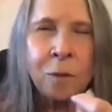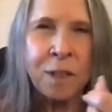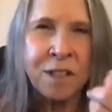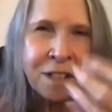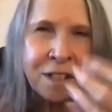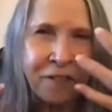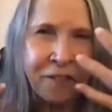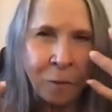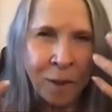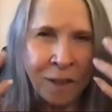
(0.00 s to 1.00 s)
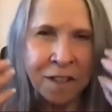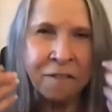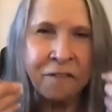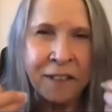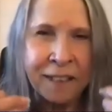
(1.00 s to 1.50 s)
What's the what's
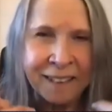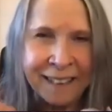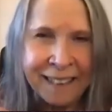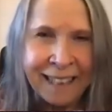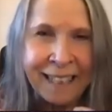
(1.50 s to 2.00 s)
the feeling?